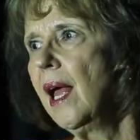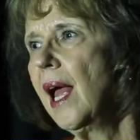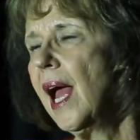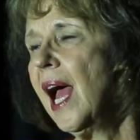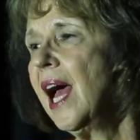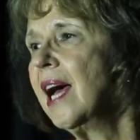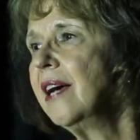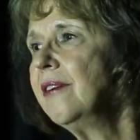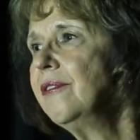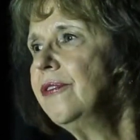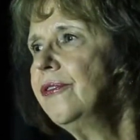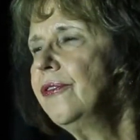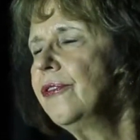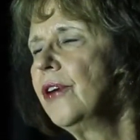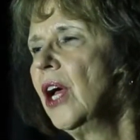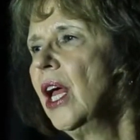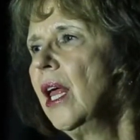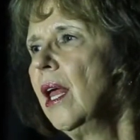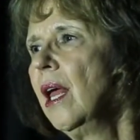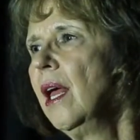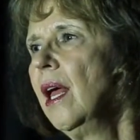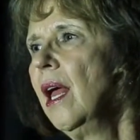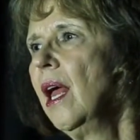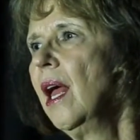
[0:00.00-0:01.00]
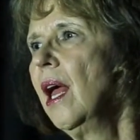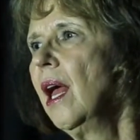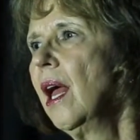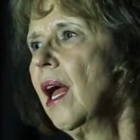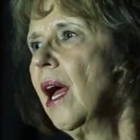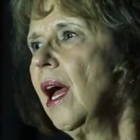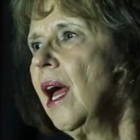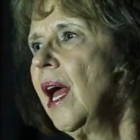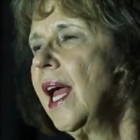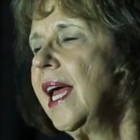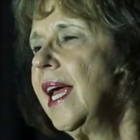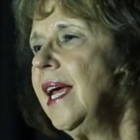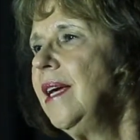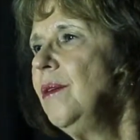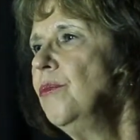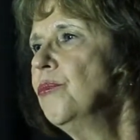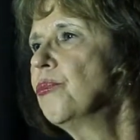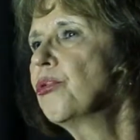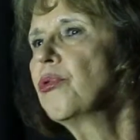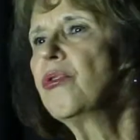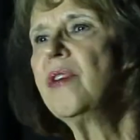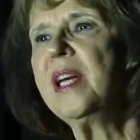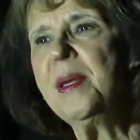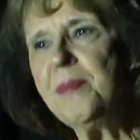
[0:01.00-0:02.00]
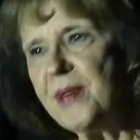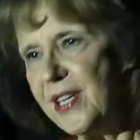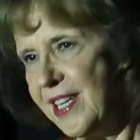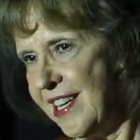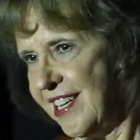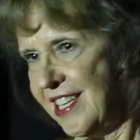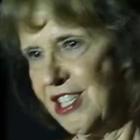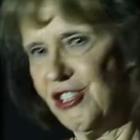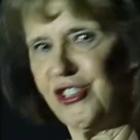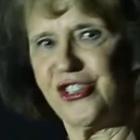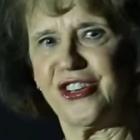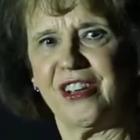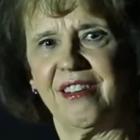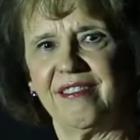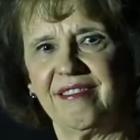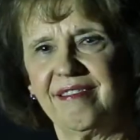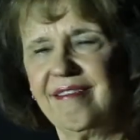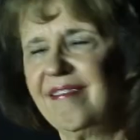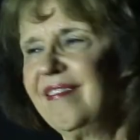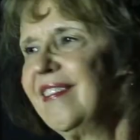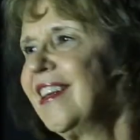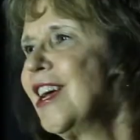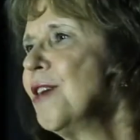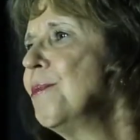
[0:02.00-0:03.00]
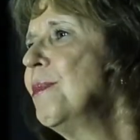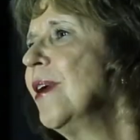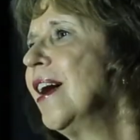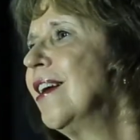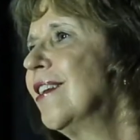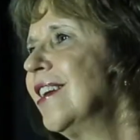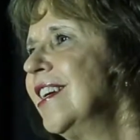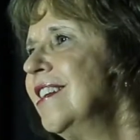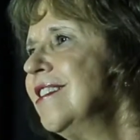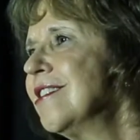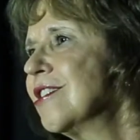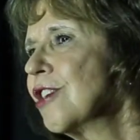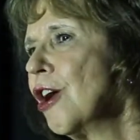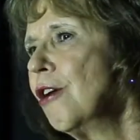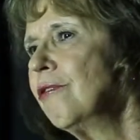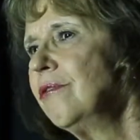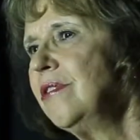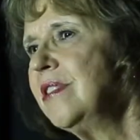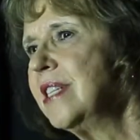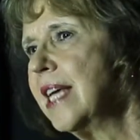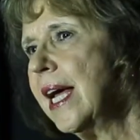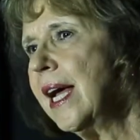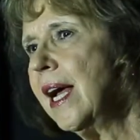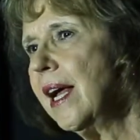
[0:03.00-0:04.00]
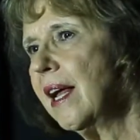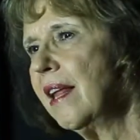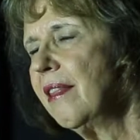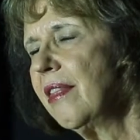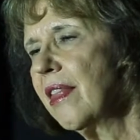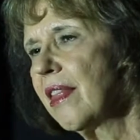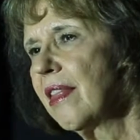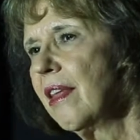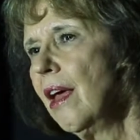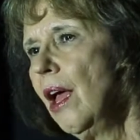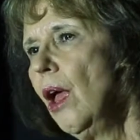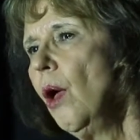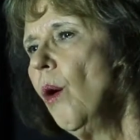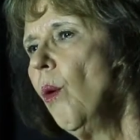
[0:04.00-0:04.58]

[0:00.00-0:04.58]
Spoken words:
have a premonition about his own death?